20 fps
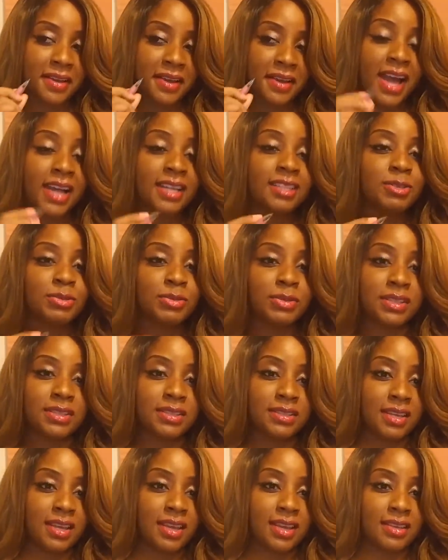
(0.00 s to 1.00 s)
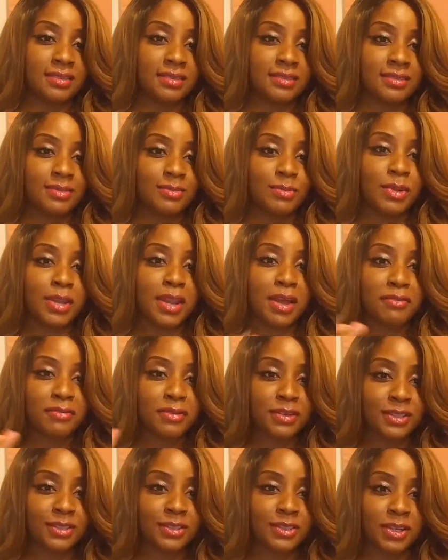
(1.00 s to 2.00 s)
I do this test when I
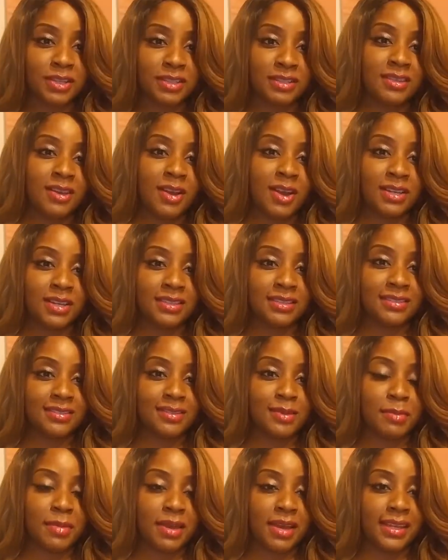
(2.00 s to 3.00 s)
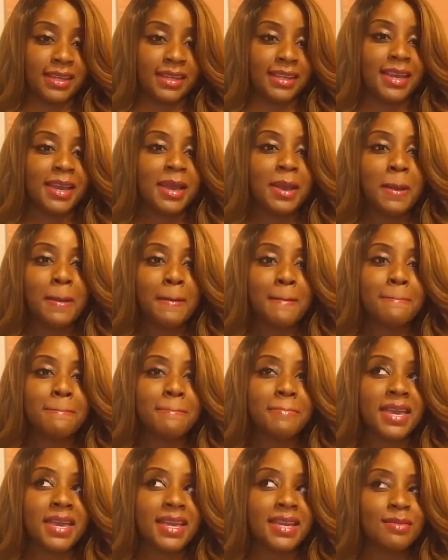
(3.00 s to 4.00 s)
first started talking to somebody.
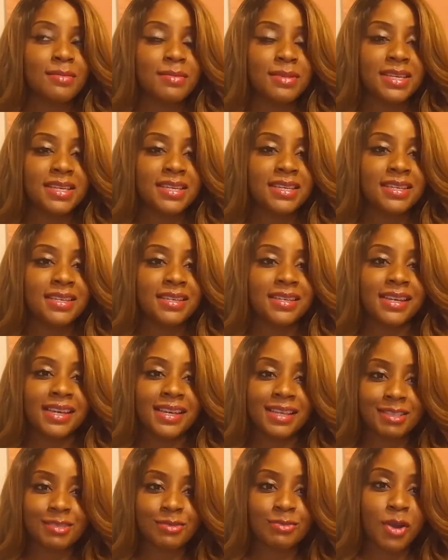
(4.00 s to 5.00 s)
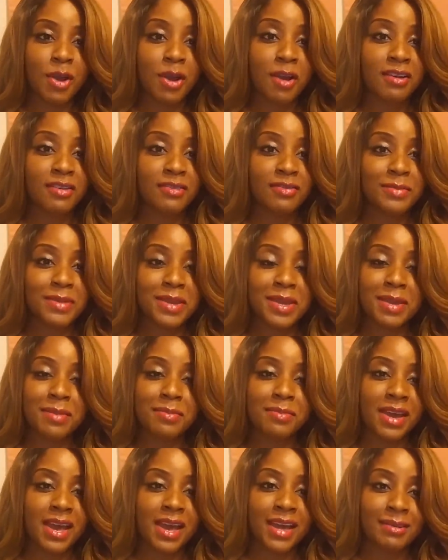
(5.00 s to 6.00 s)
Maybe it's wrong of me,
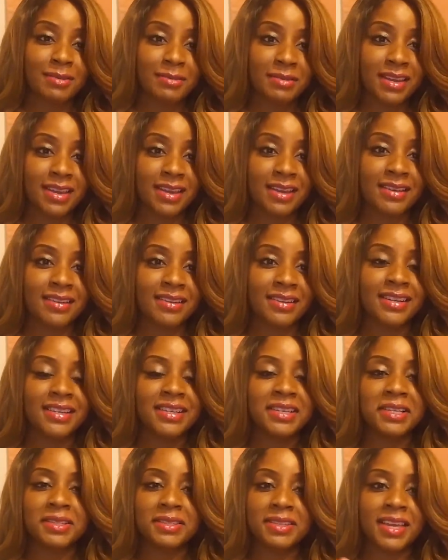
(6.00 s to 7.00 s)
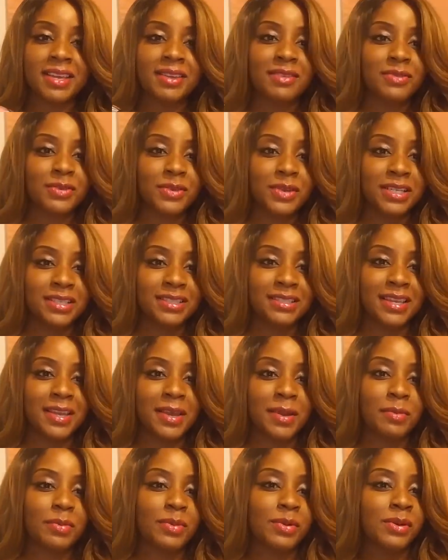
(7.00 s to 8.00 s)
but I don't care. Like, for
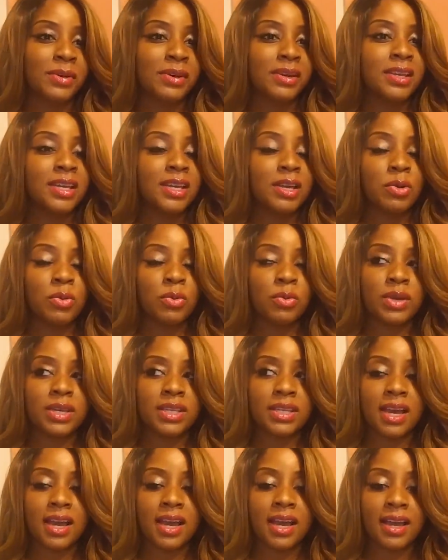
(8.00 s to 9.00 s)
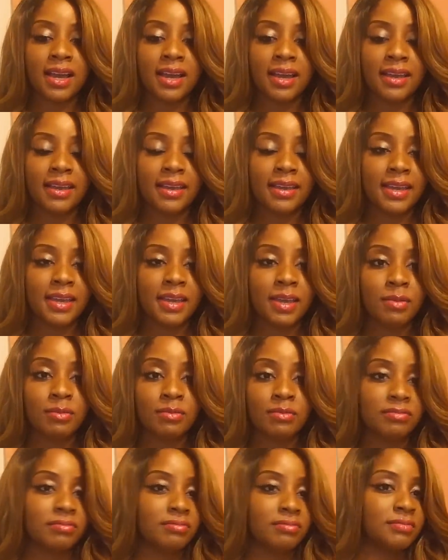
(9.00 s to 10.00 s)
example, when I
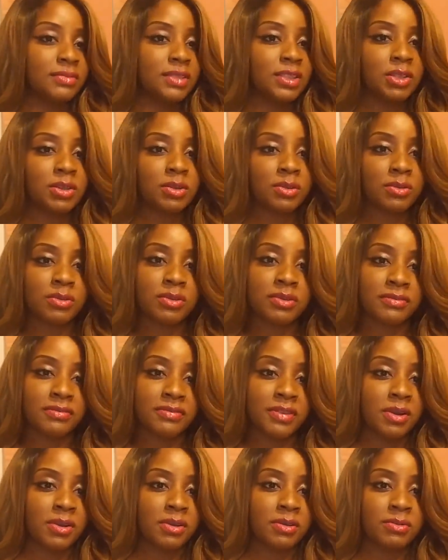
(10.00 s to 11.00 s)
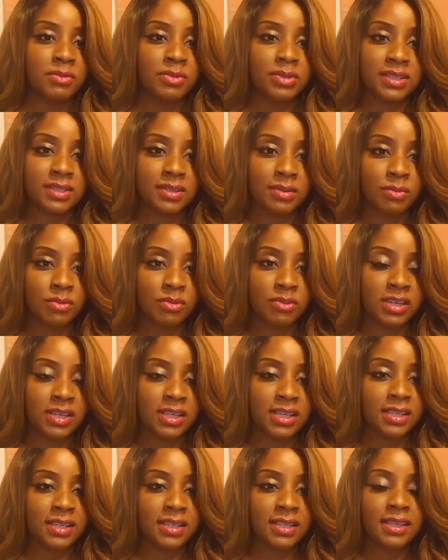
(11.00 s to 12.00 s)
am, you know, on the phone with
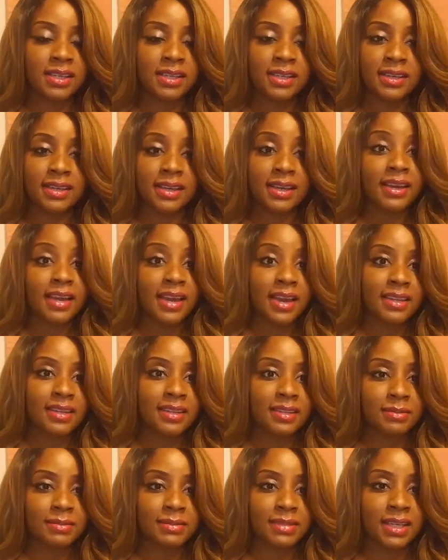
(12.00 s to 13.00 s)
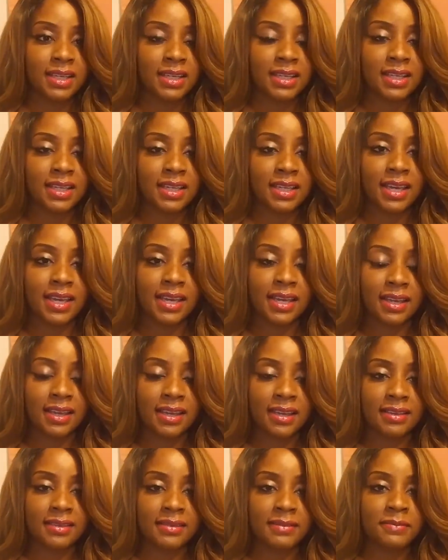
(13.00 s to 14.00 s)
someone, a guy that I'm dating,
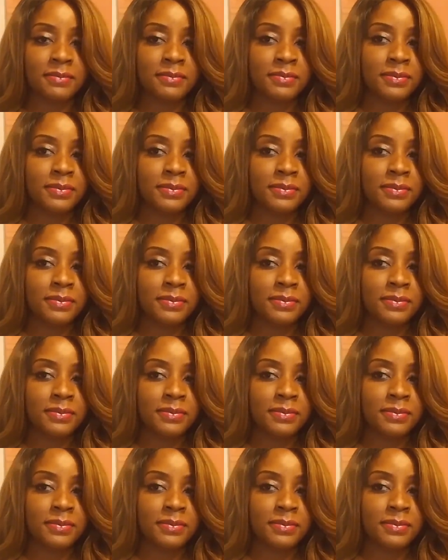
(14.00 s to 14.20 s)
and